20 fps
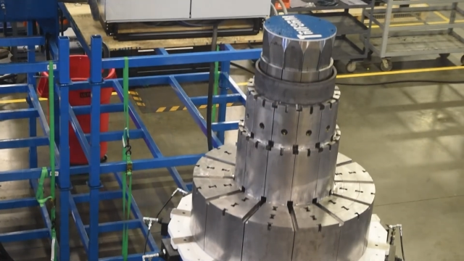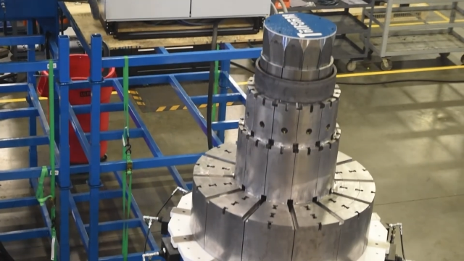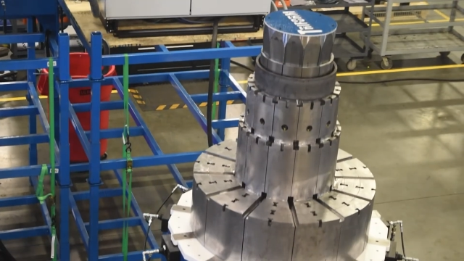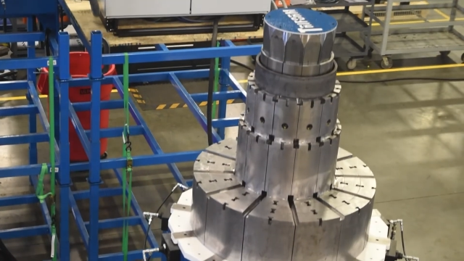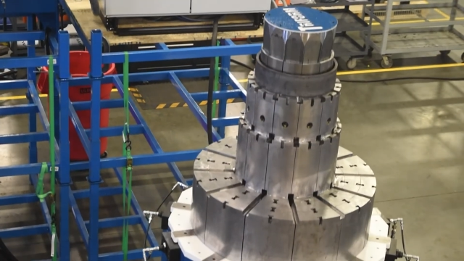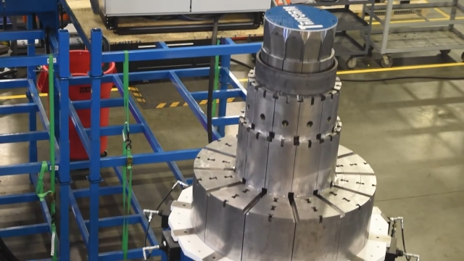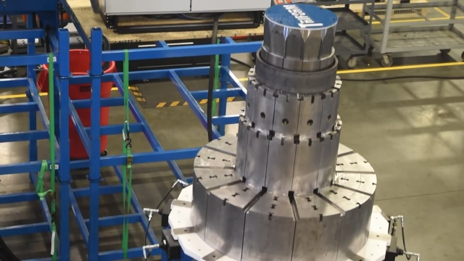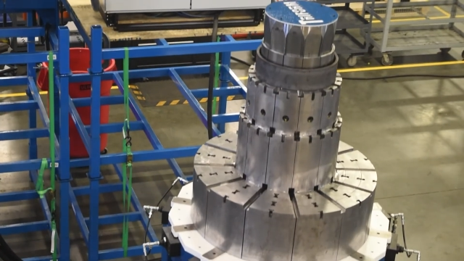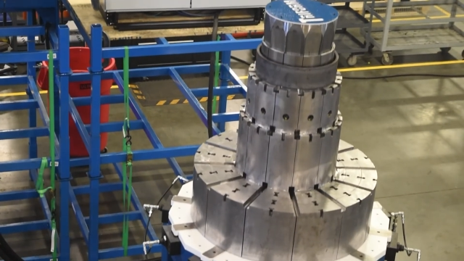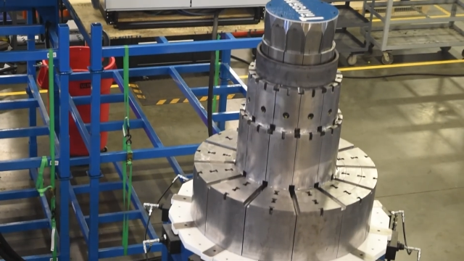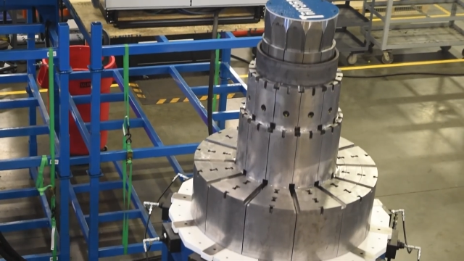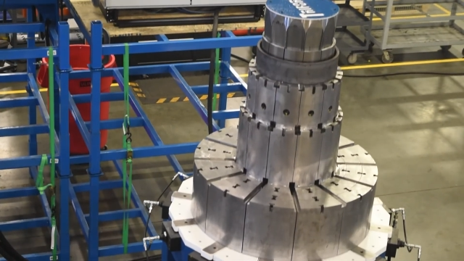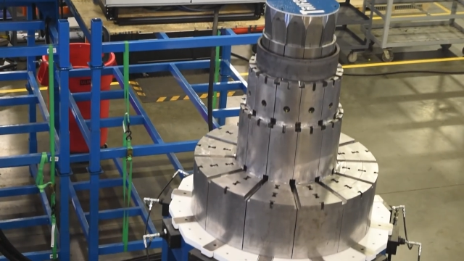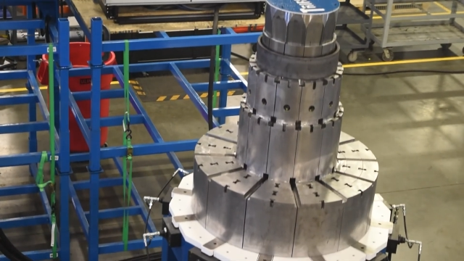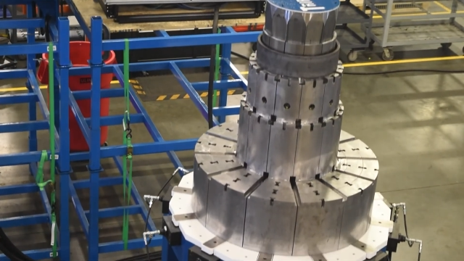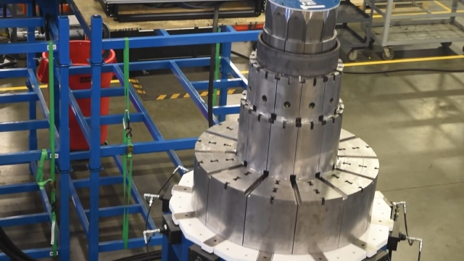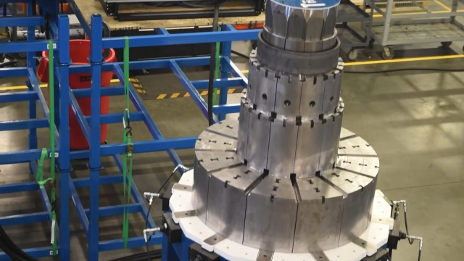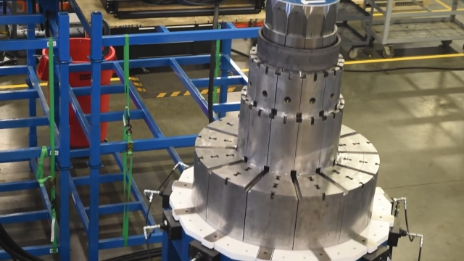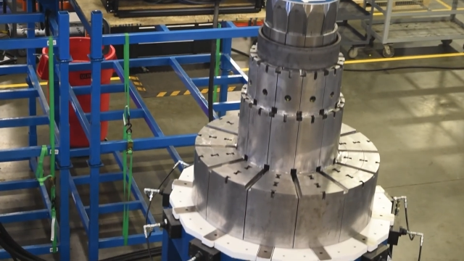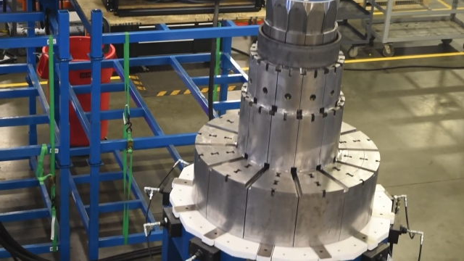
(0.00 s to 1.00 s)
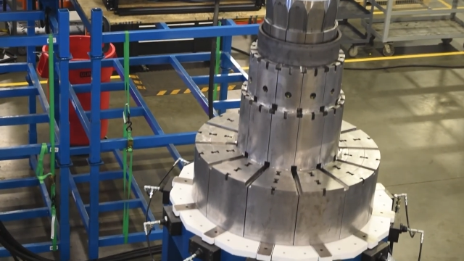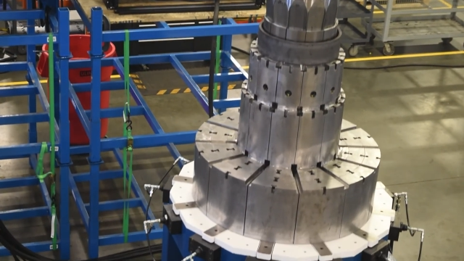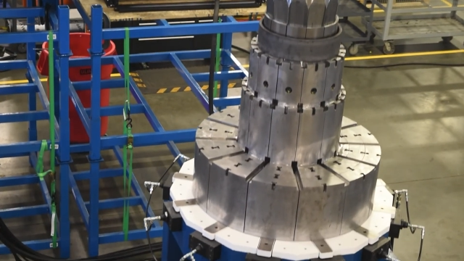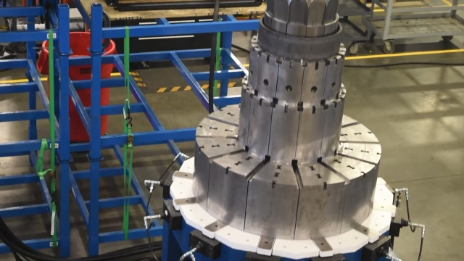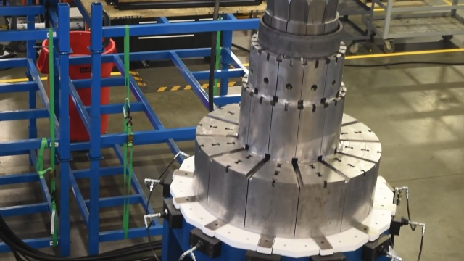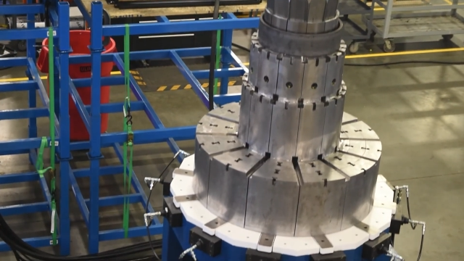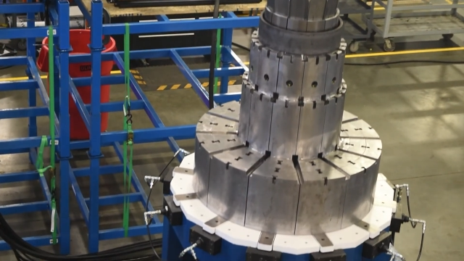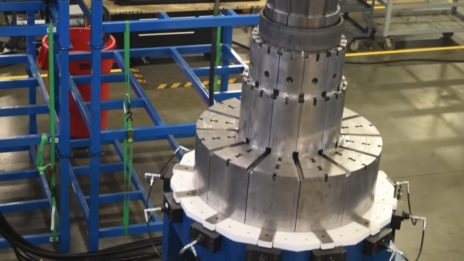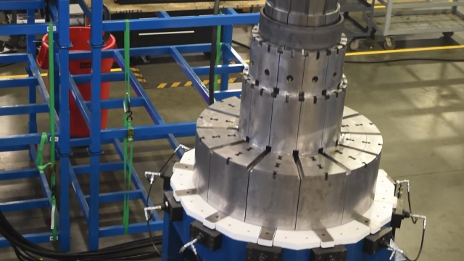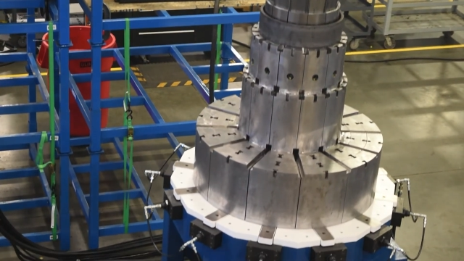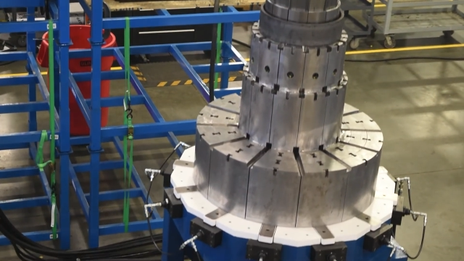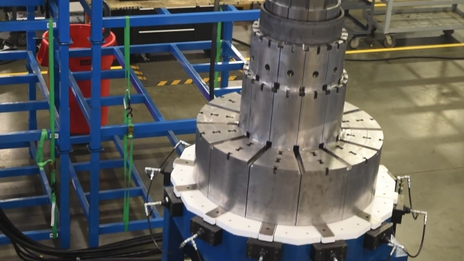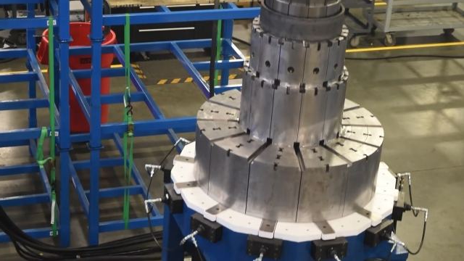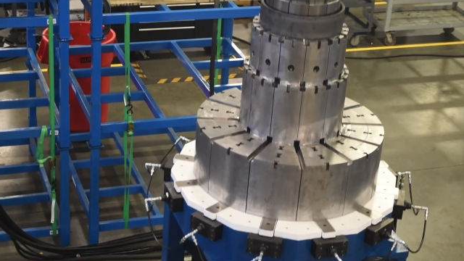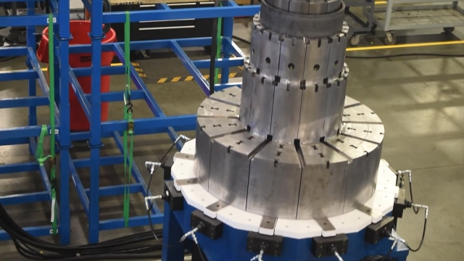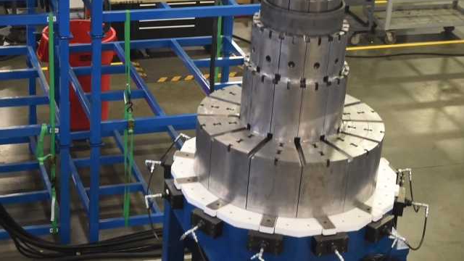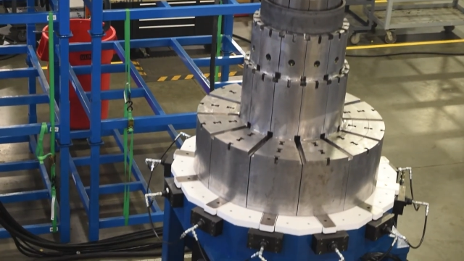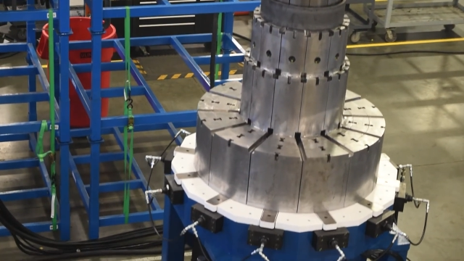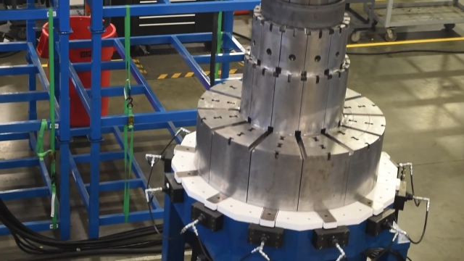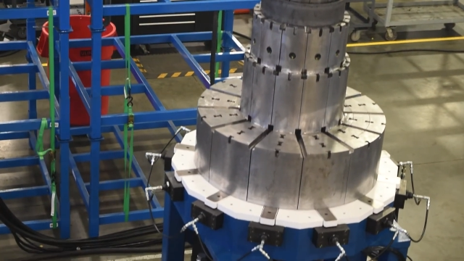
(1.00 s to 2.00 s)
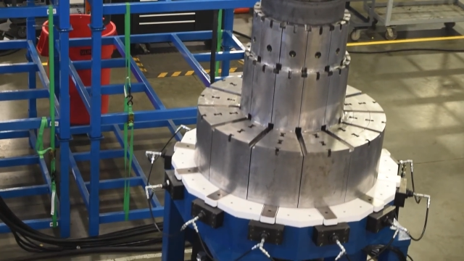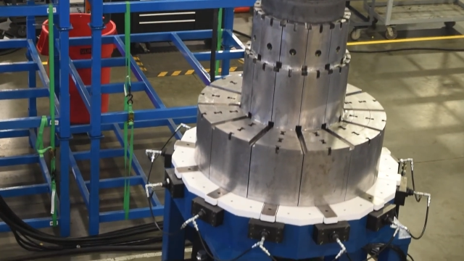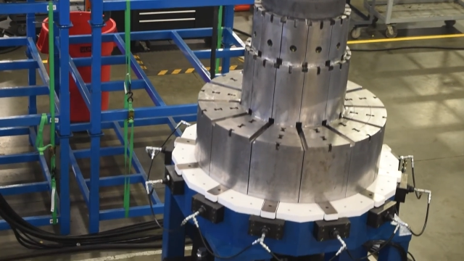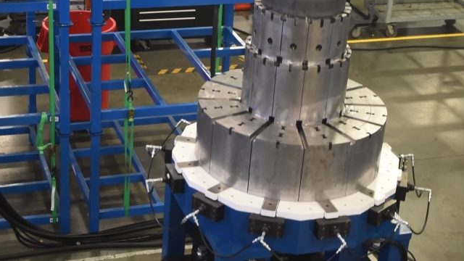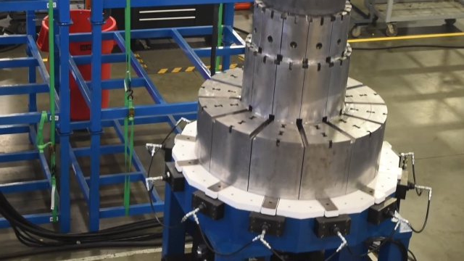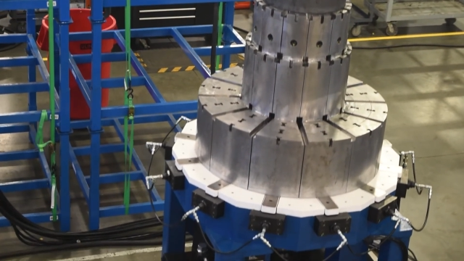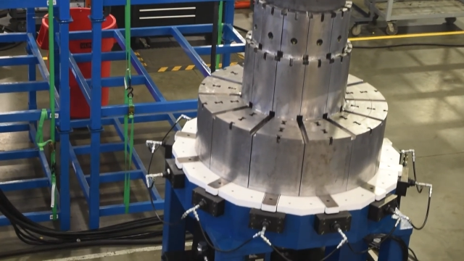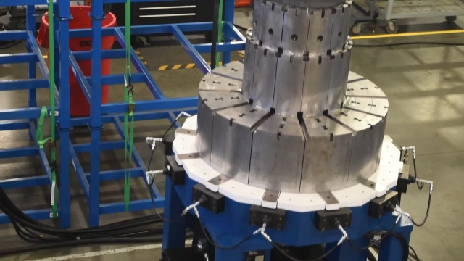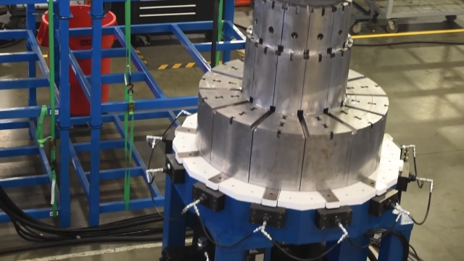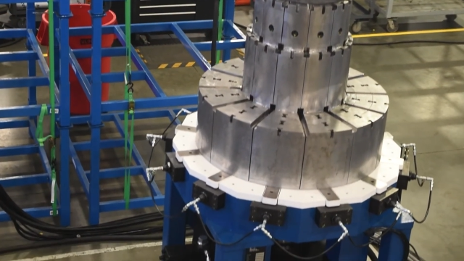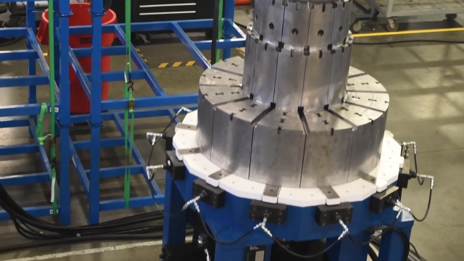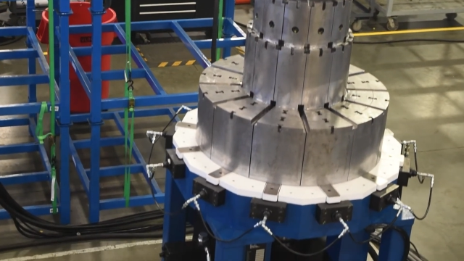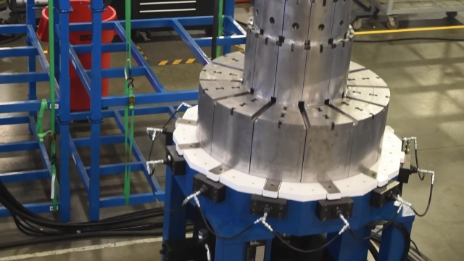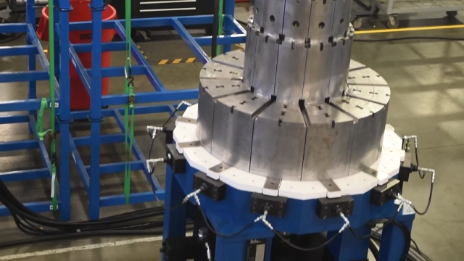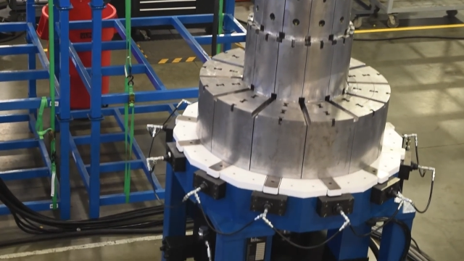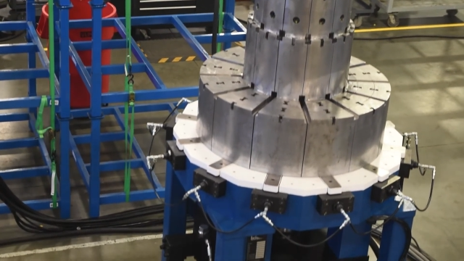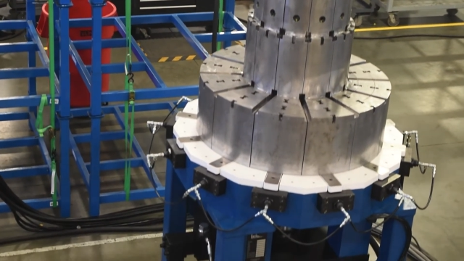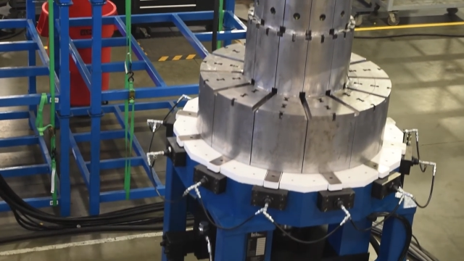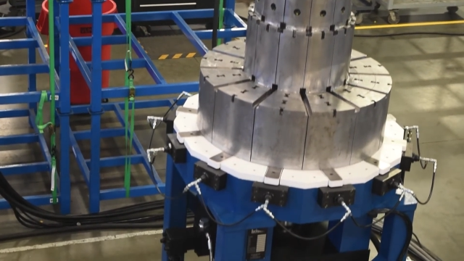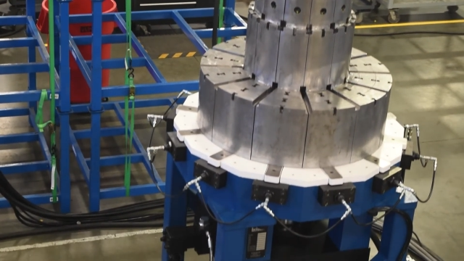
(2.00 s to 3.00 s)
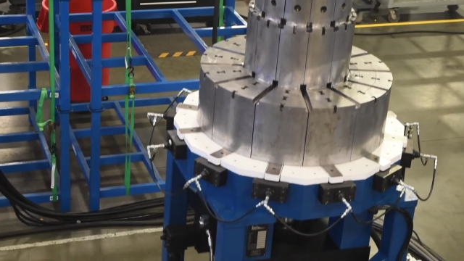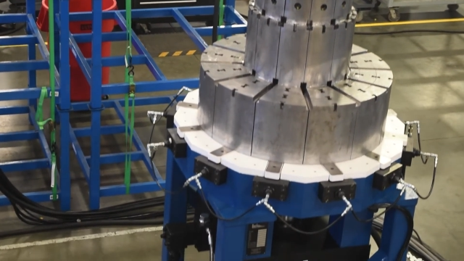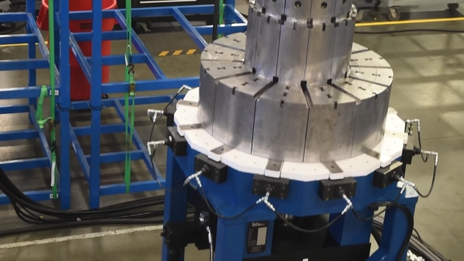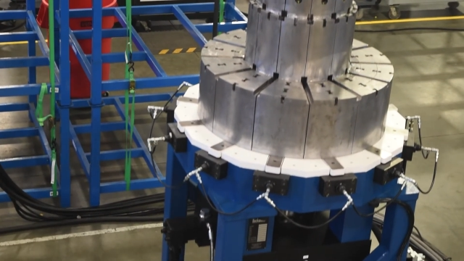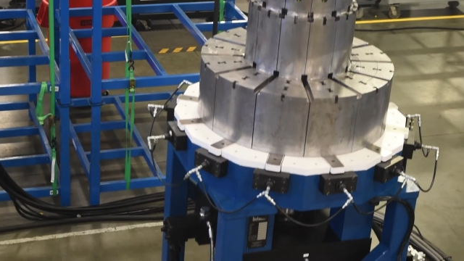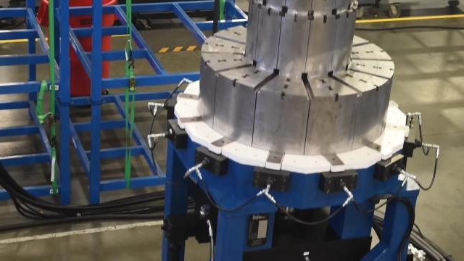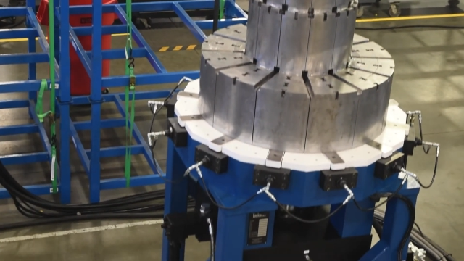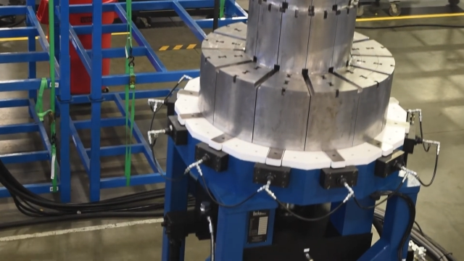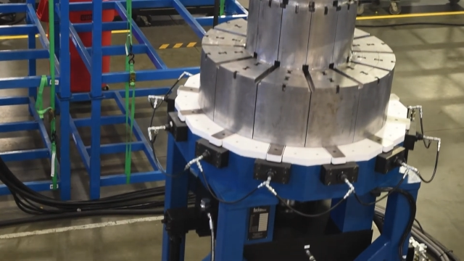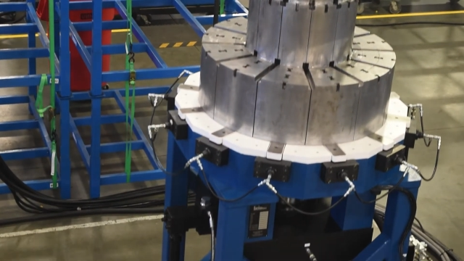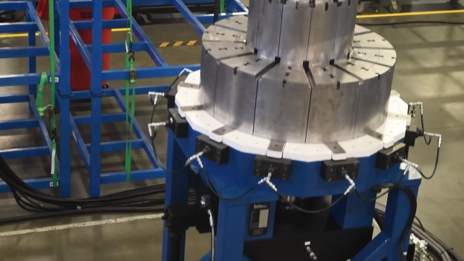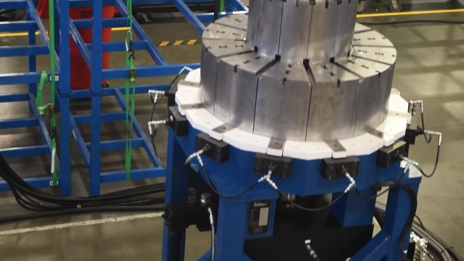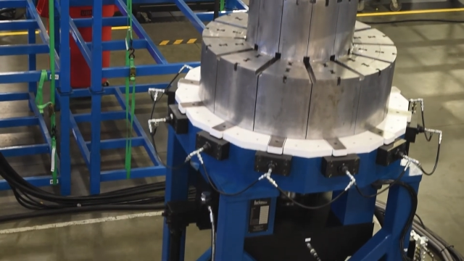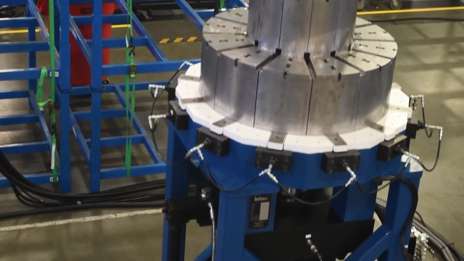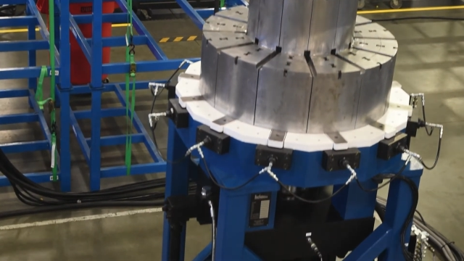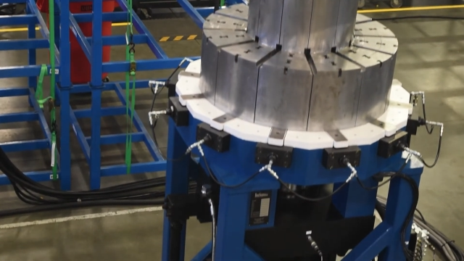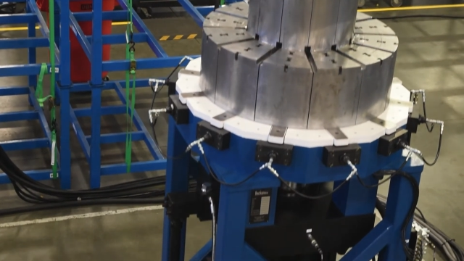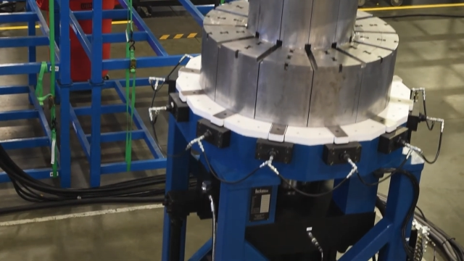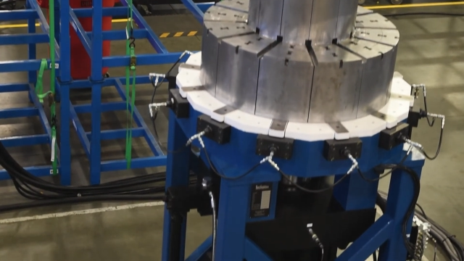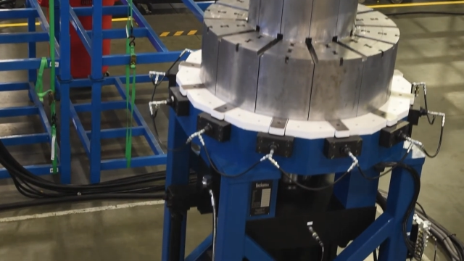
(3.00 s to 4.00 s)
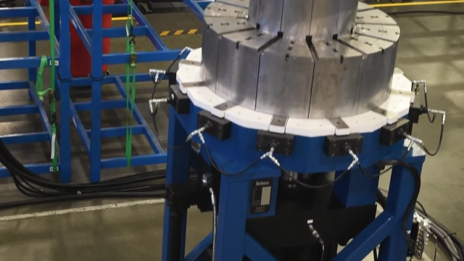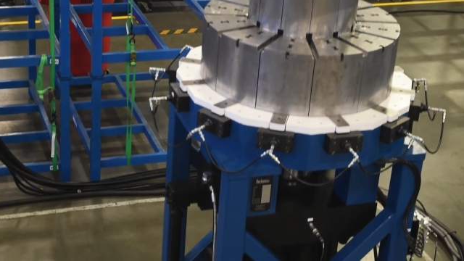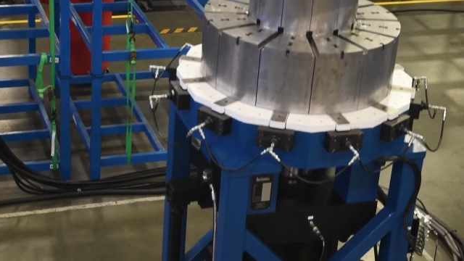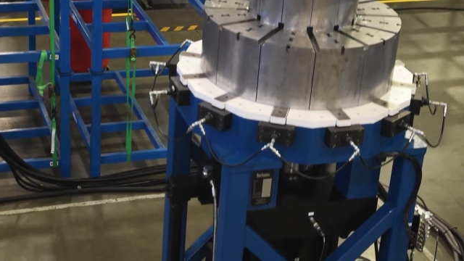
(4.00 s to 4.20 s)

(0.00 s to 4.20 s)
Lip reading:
Nobody's mouth can be seen.